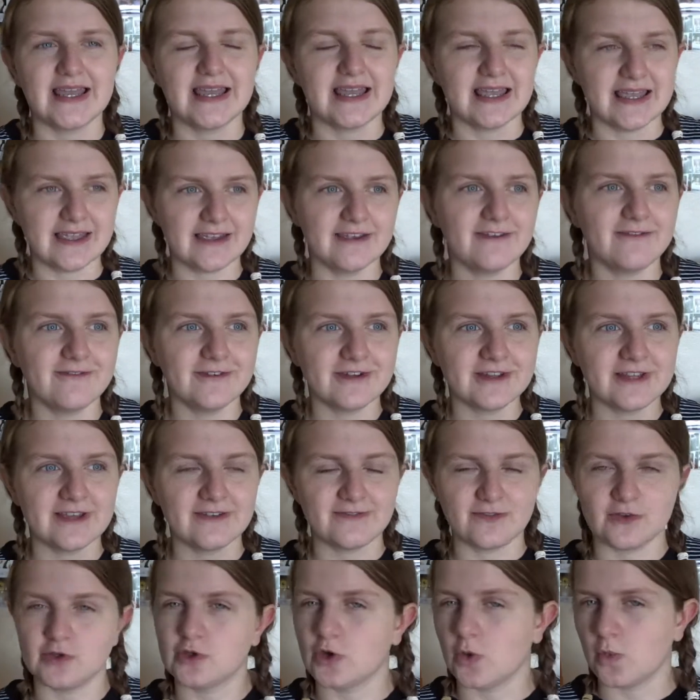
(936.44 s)
even
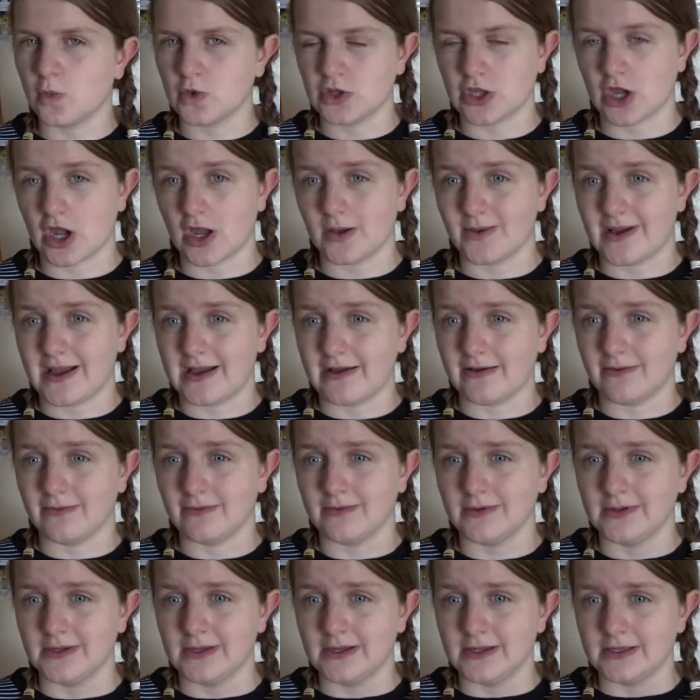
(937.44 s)
if you don't want to go out,
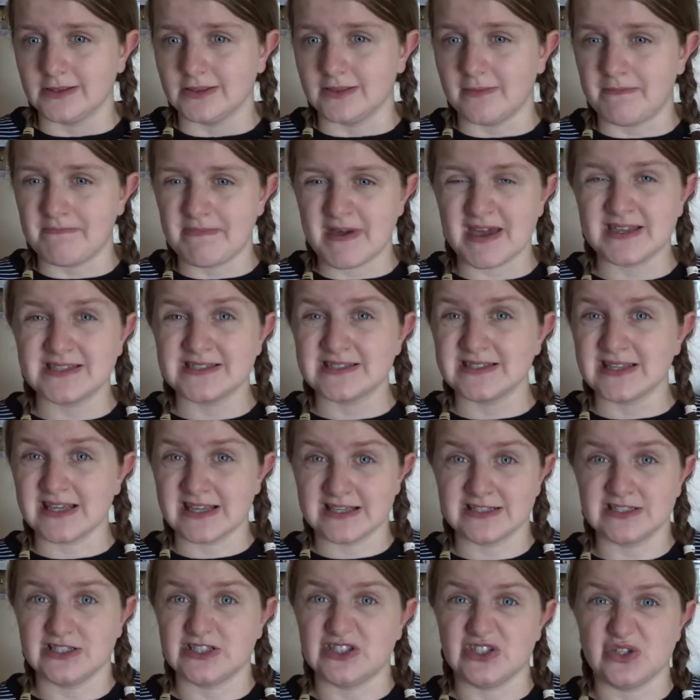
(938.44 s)
the best
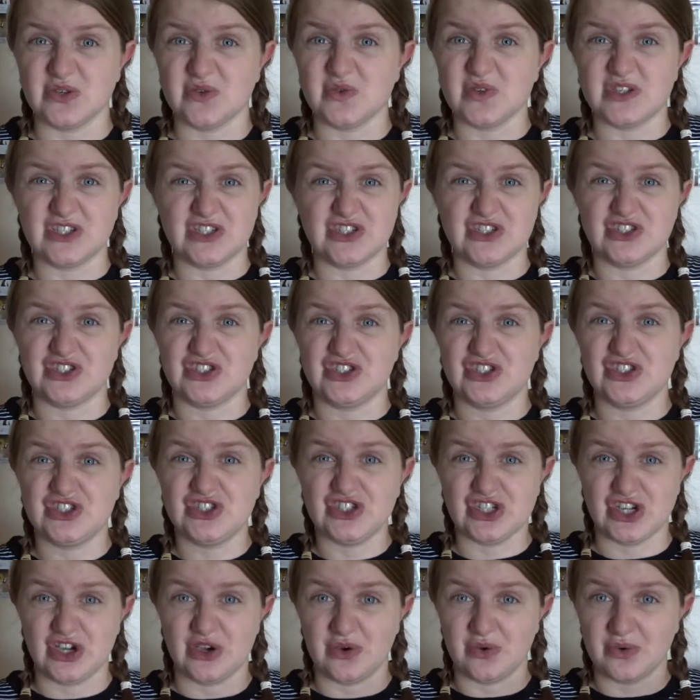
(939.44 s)
thing to do is just
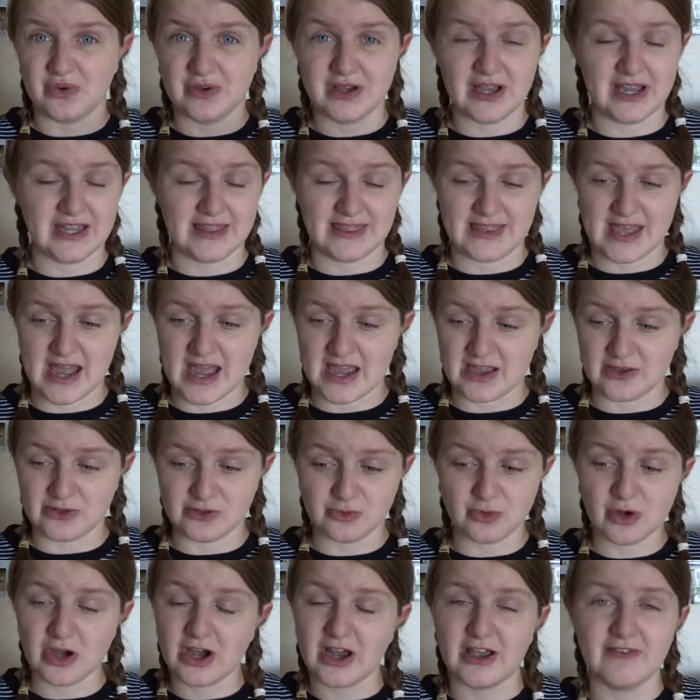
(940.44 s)
chill. And that is
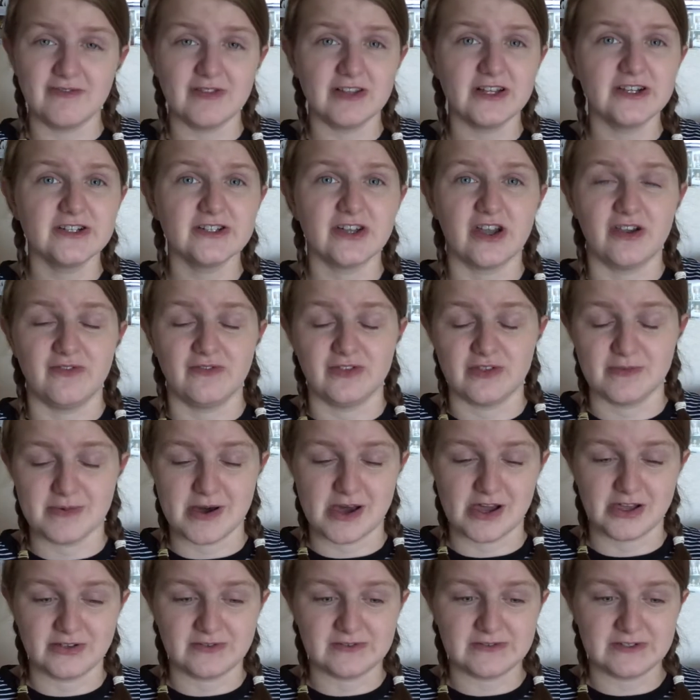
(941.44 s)
what I've learned over the
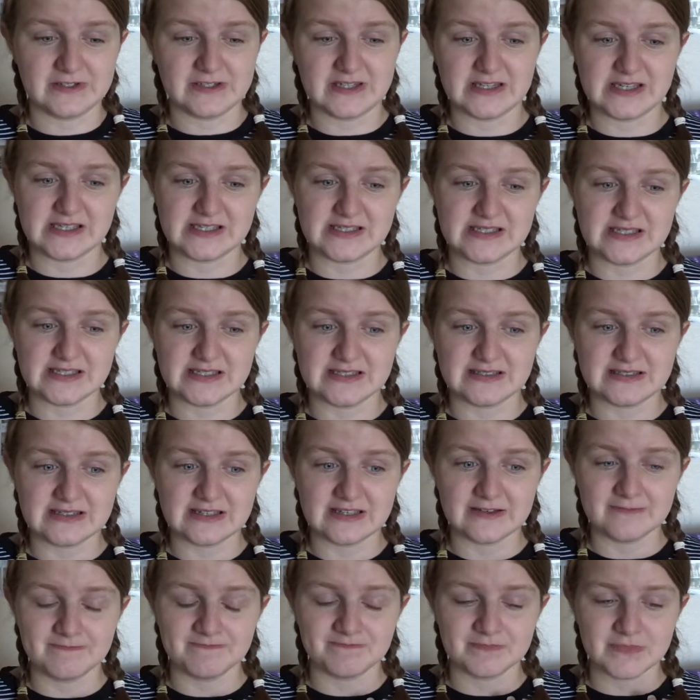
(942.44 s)
past few years, is
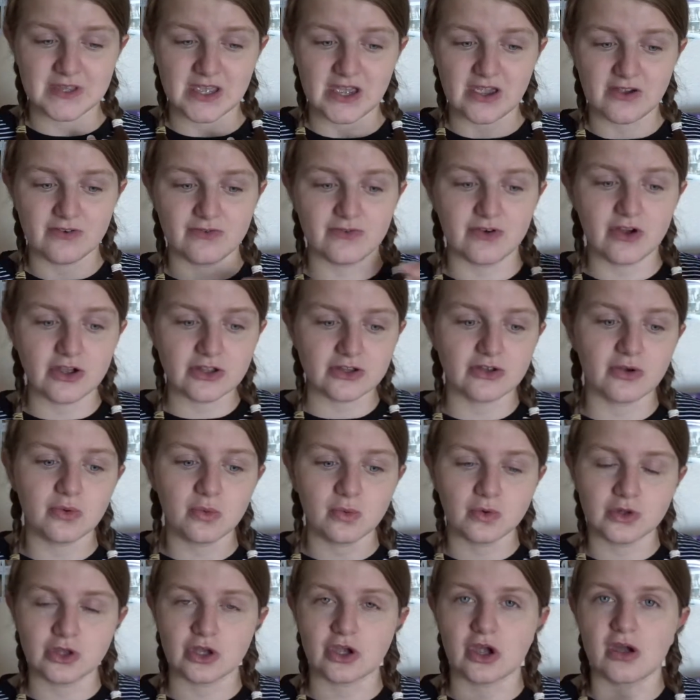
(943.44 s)
that if I don't
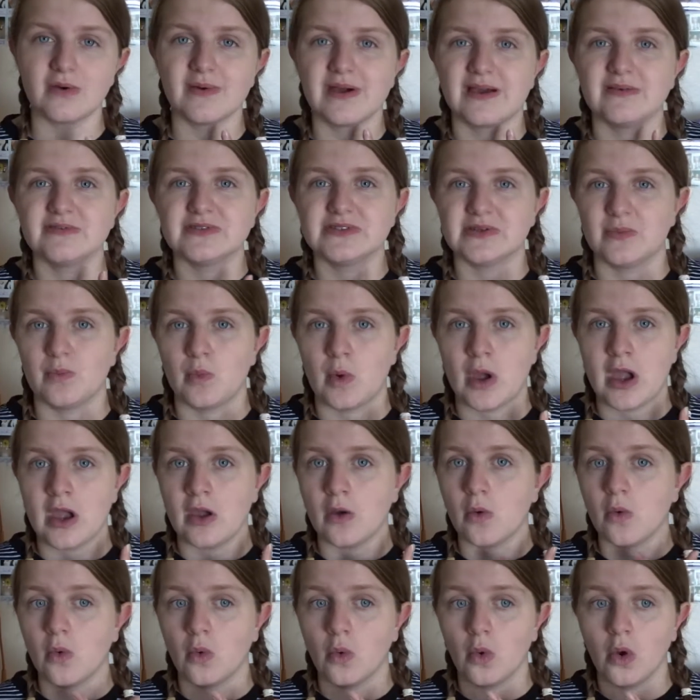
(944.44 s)
want to go out somewhere,
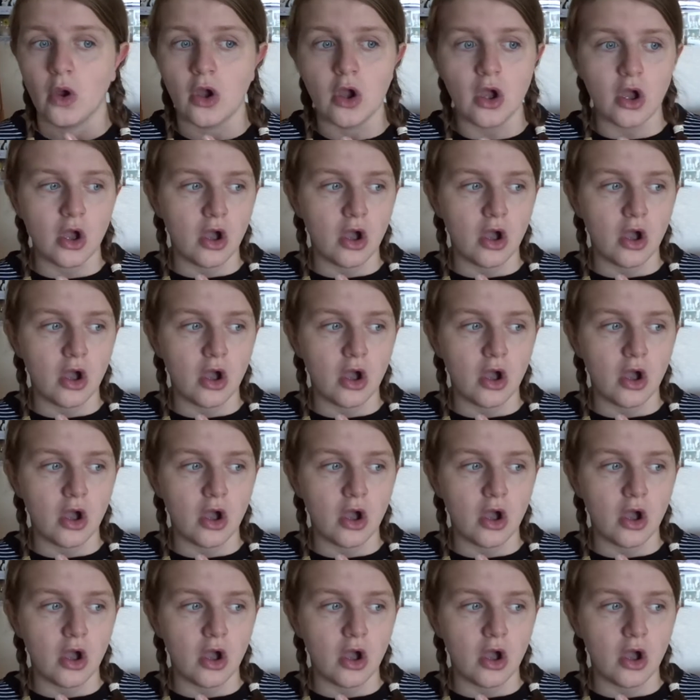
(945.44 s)
or